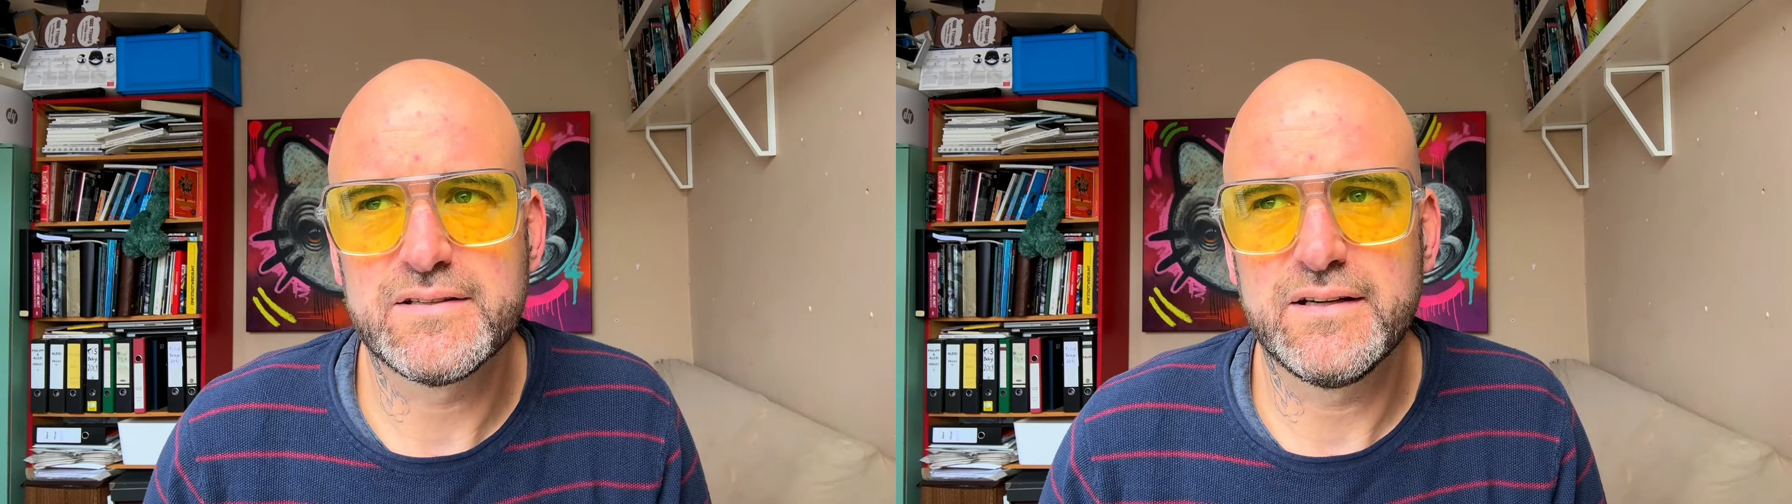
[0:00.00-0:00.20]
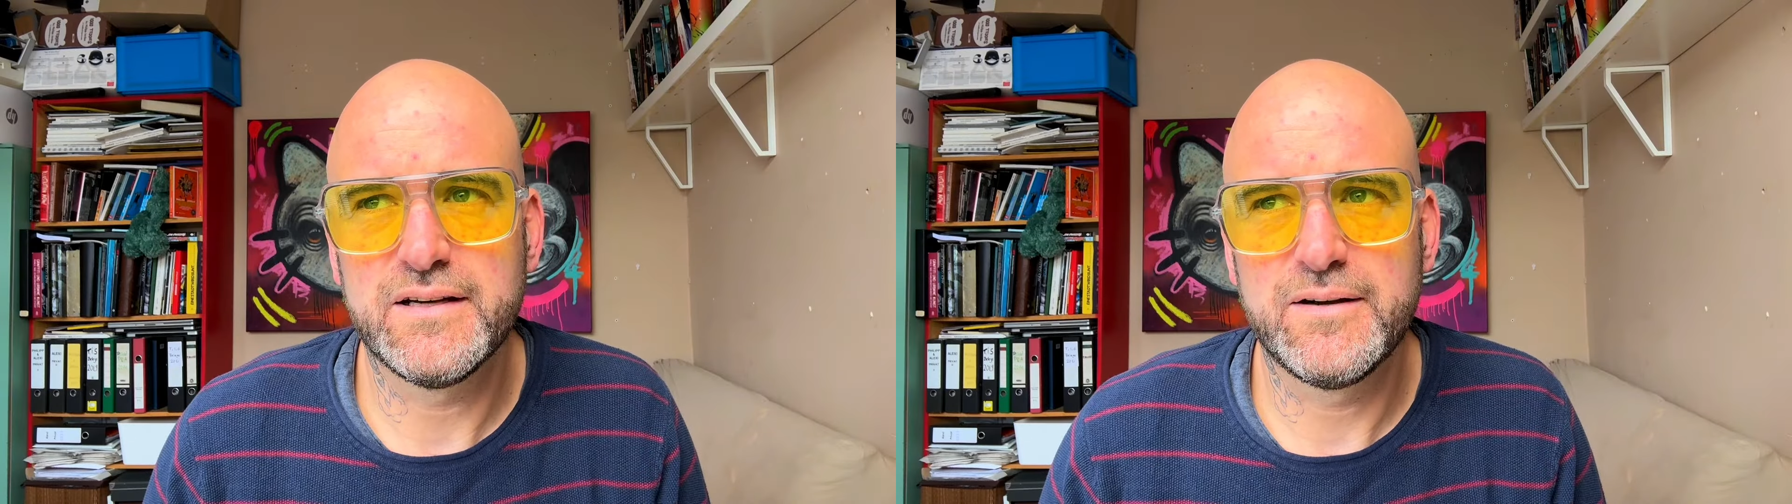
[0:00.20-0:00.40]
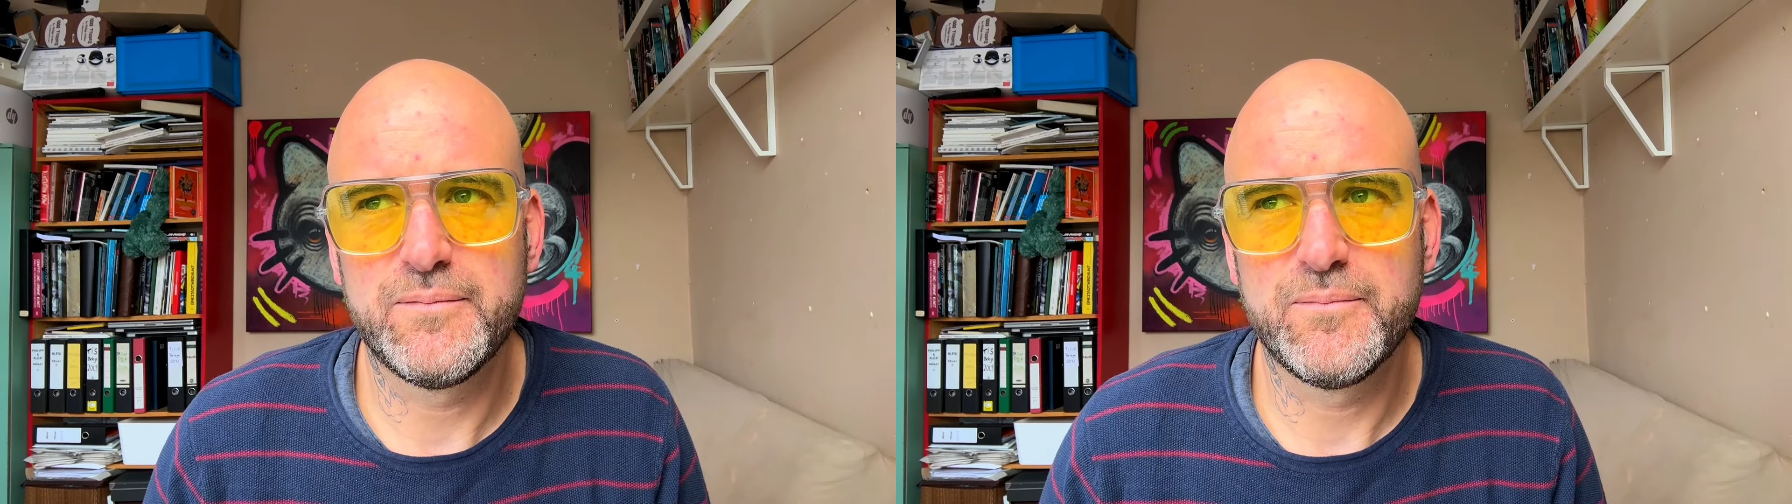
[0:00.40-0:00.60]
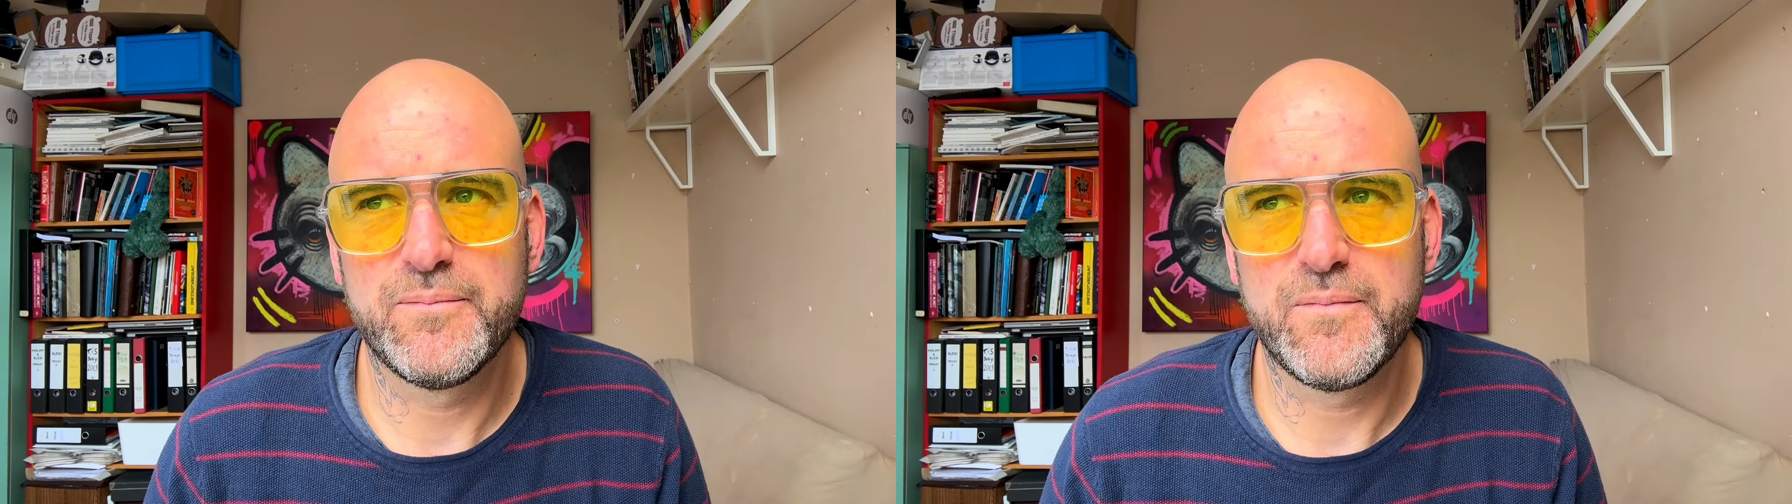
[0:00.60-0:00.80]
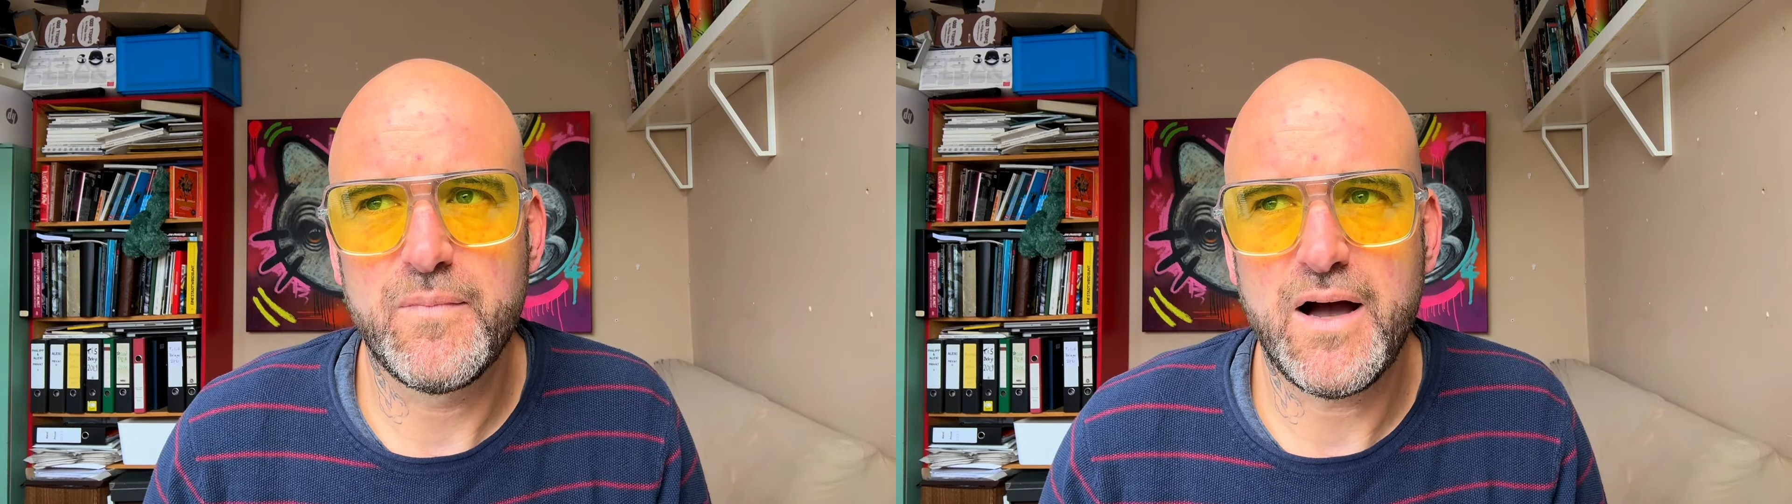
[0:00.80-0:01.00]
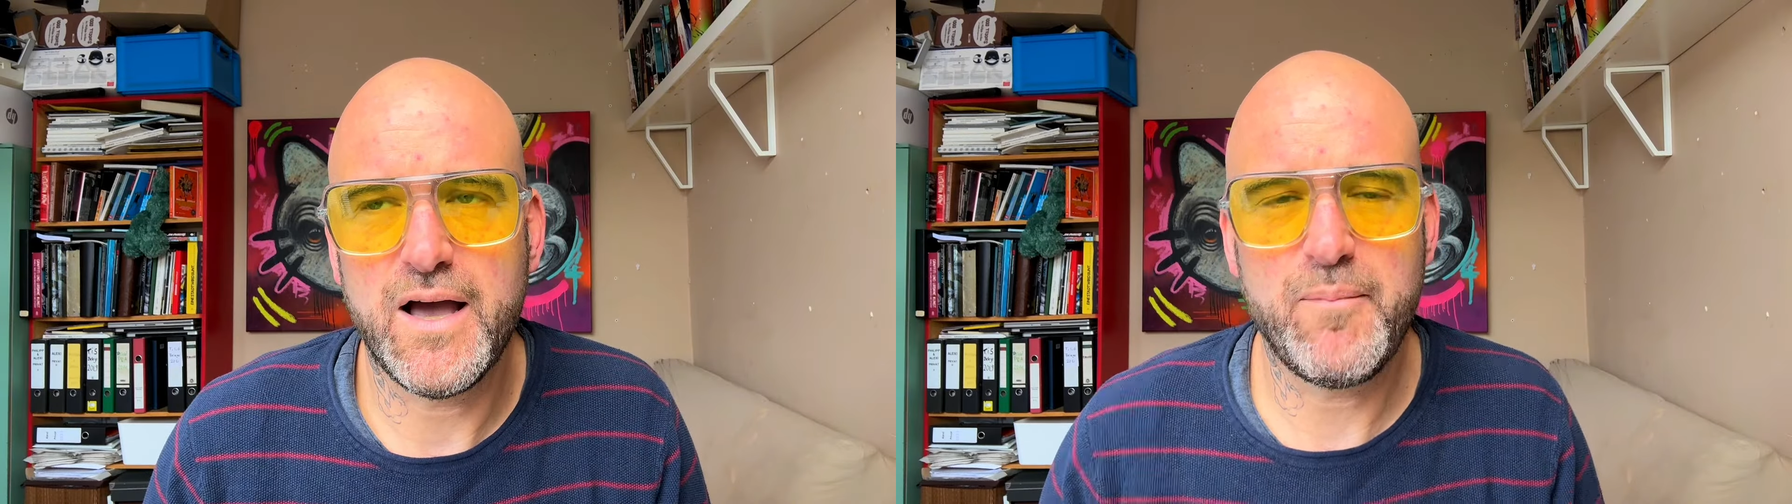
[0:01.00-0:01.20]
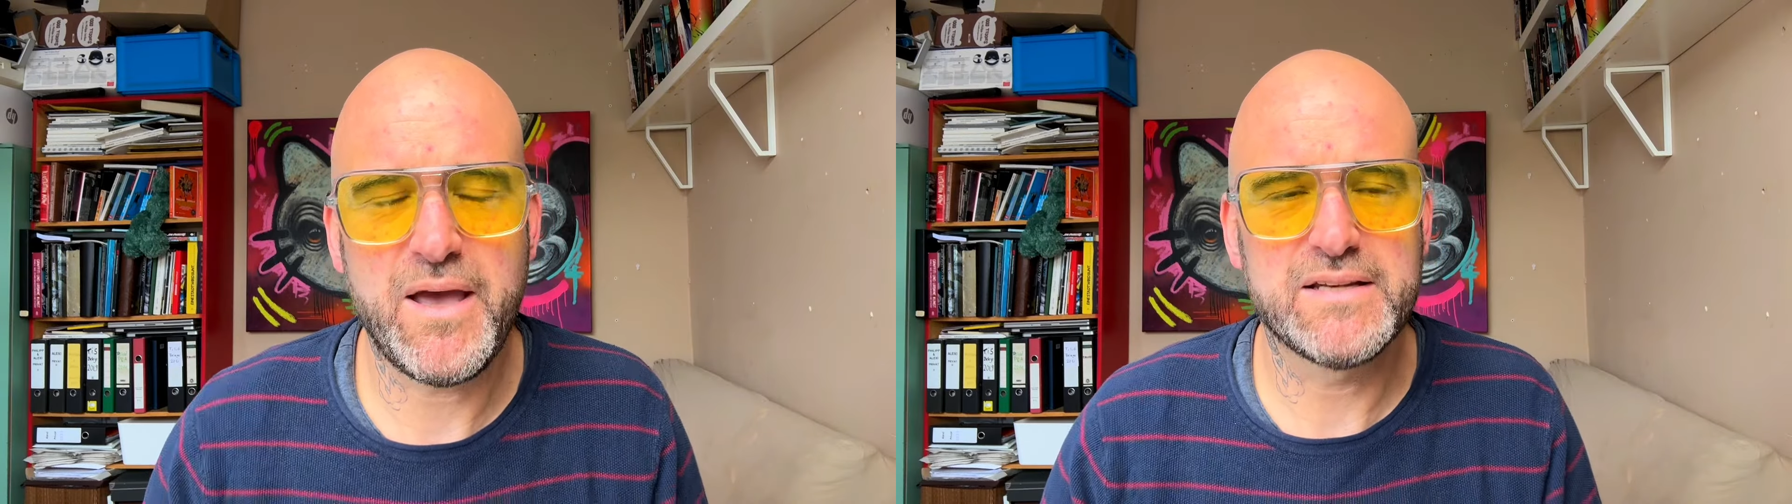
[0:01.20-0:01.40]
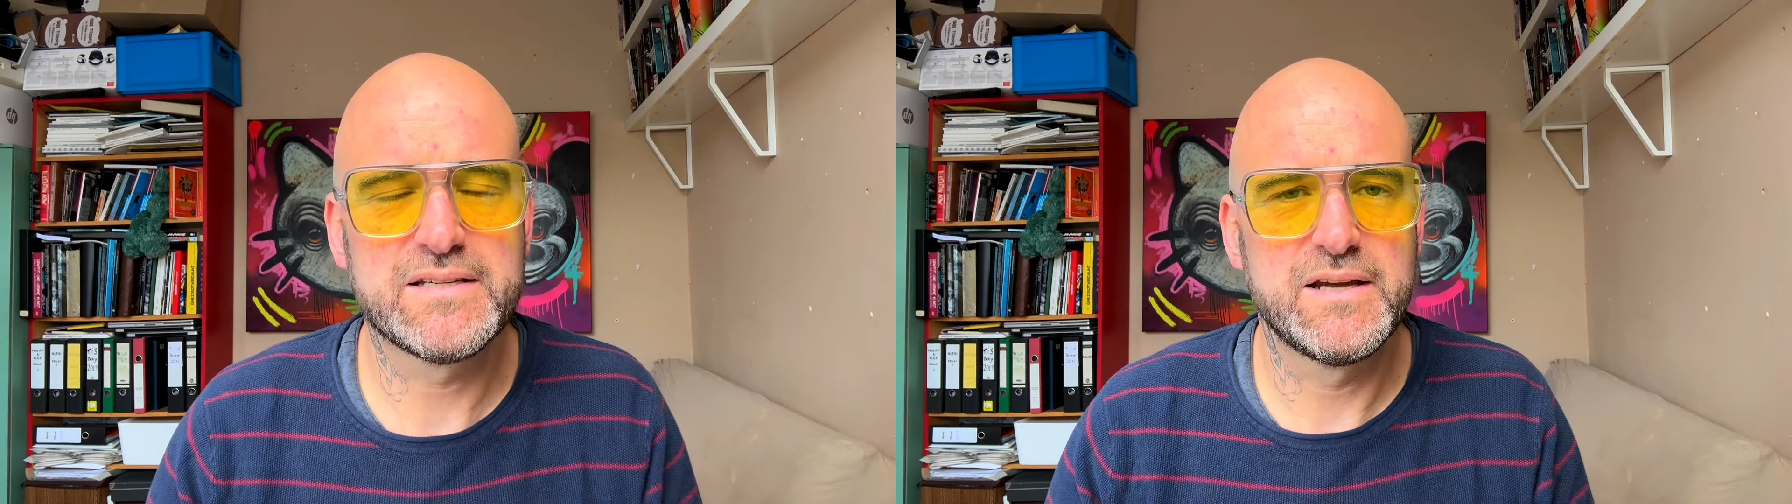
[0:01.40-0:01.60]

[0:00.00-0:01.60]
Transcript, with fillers: um, I met